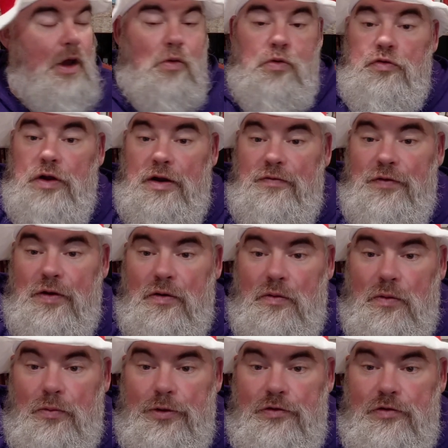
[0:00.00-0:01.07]
We're trying to figure
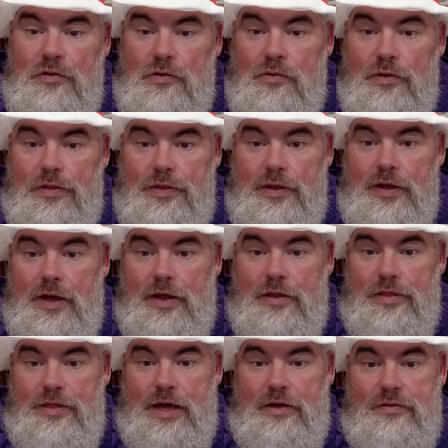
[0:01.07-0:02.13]
out what we should do with the
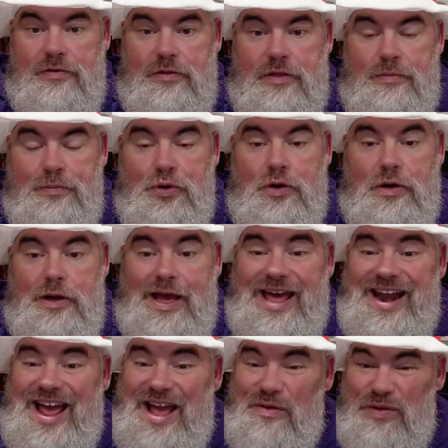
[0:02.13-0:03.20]
1,000th book.
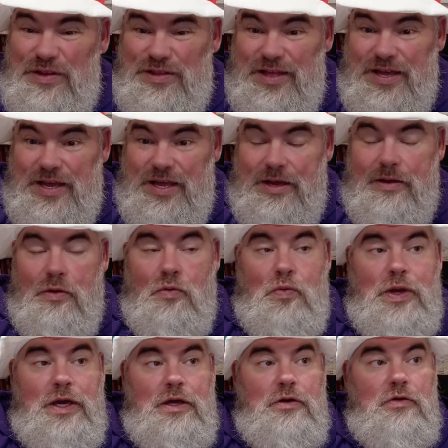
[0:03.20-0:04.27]
And I was thinking
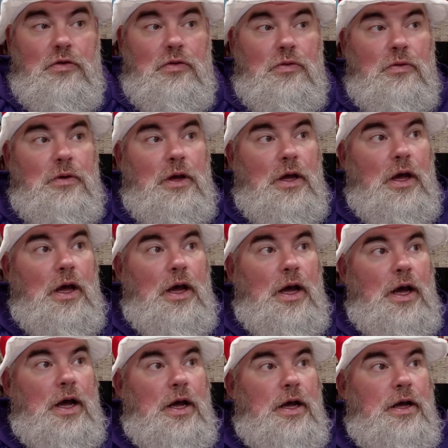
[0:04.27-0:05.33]
we could do
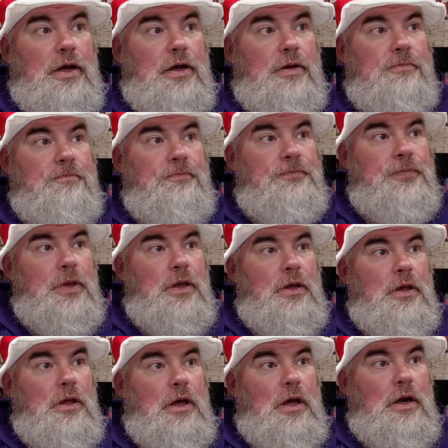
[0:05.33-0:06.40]

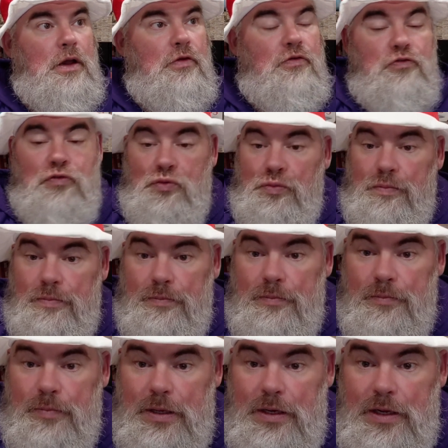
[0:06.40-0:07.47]
another Zoom
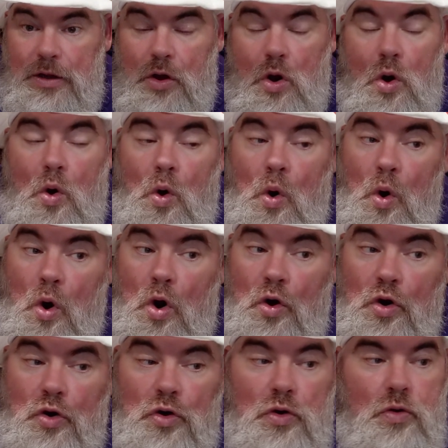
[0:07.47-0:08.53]
meeting.
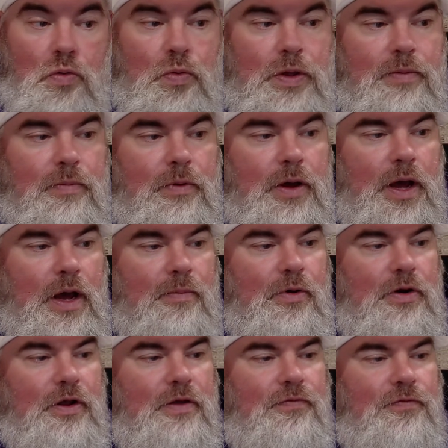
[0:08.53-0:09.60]
Or how
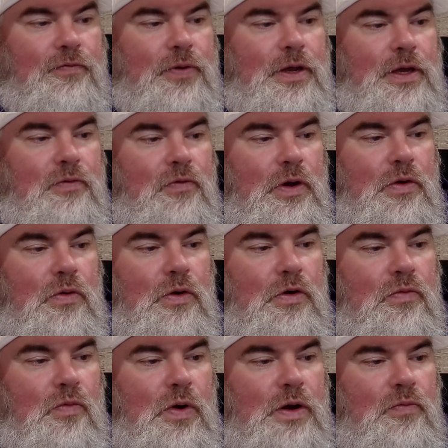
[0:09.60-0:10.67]
about if we
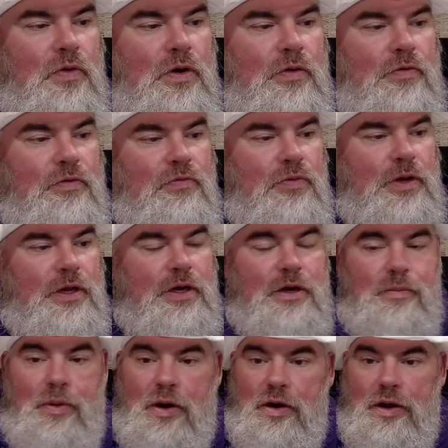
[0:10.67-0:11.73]
recorded one where I was reading in a
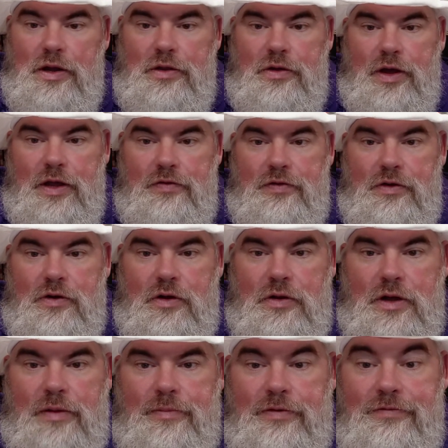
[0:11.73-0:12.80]
park and you guys could all
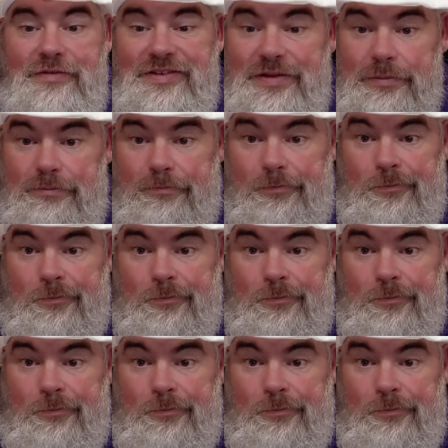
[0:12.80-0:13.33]
come and visit?